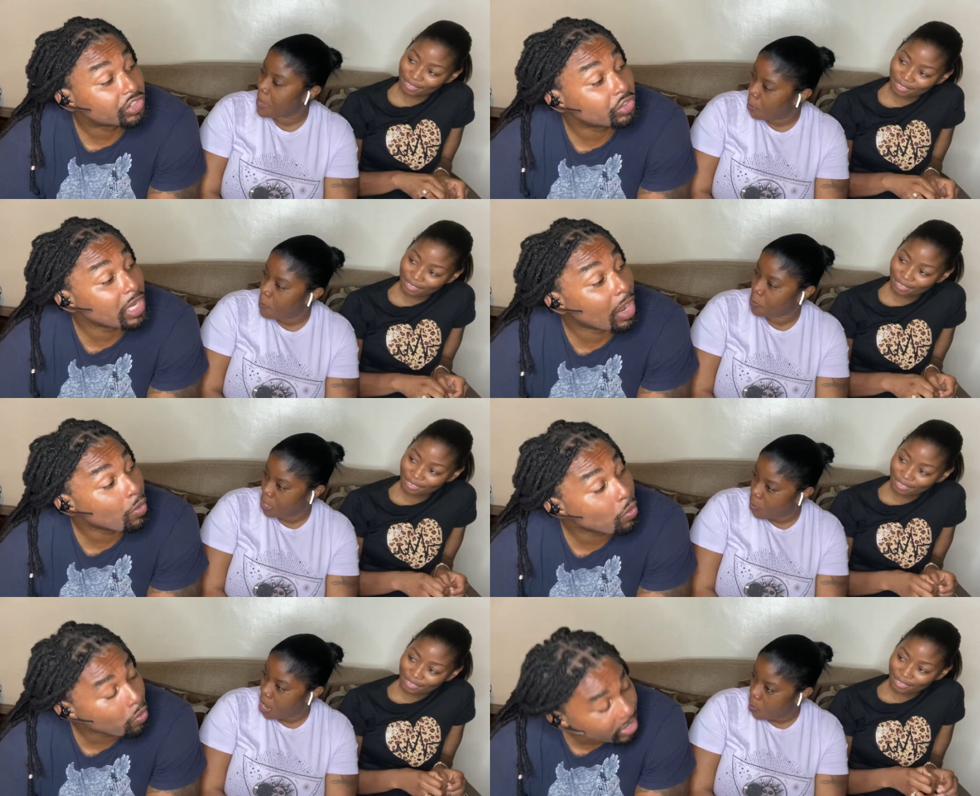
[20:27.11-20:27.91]
Speaker 1: should
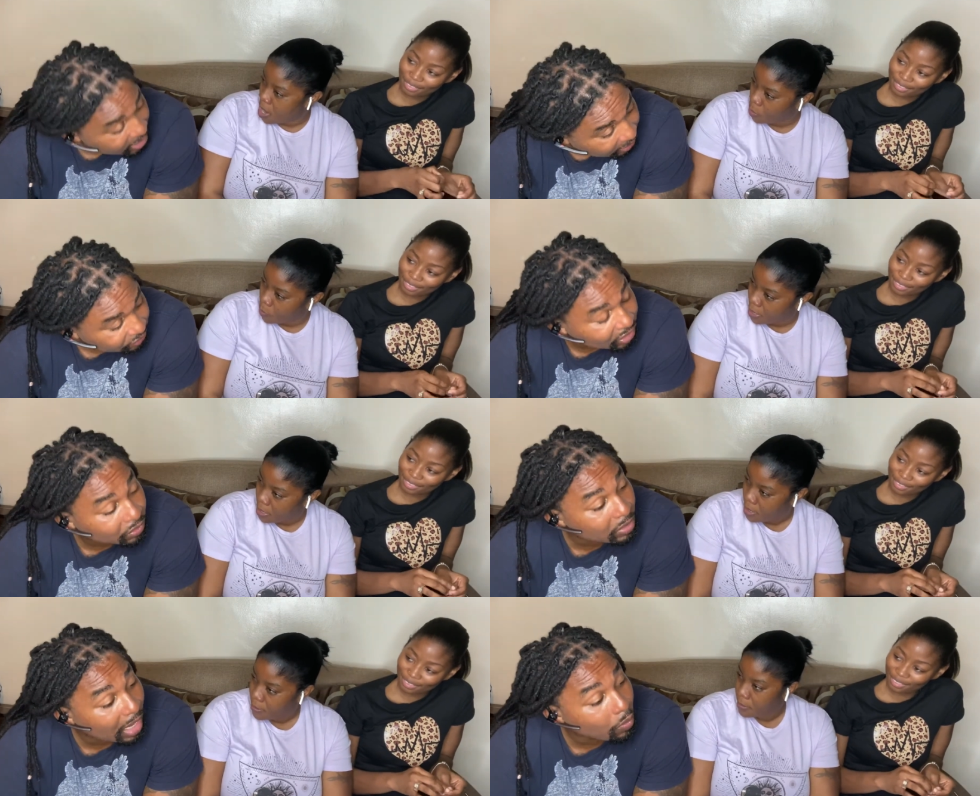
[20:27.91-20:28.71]
have waited she could have